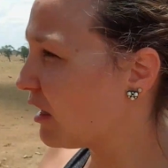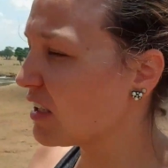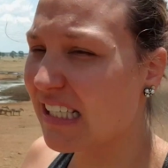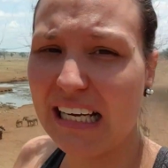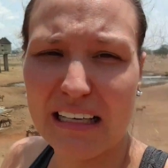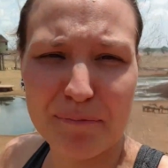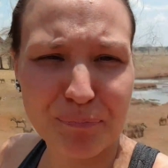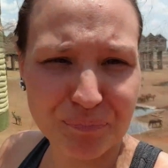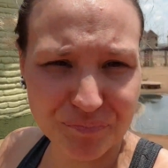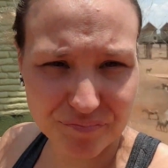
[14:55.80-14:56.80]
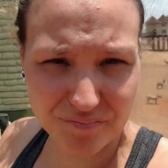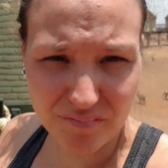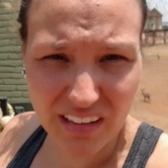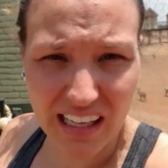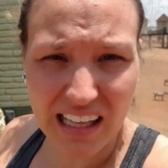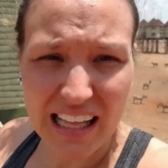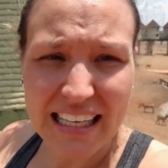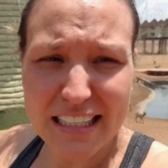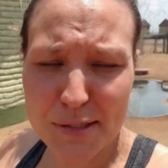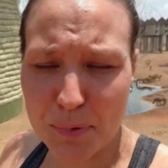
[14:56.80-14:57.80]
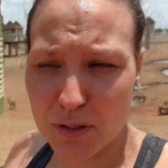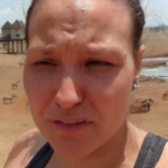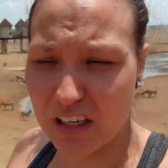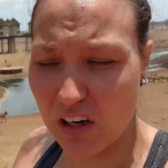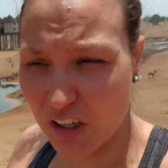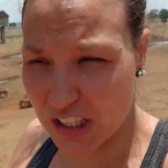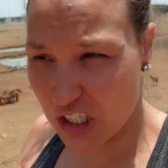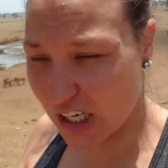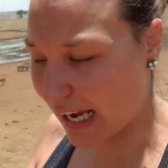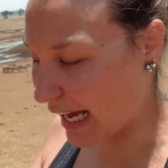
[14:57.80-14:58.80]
hotel. this beautiful lodge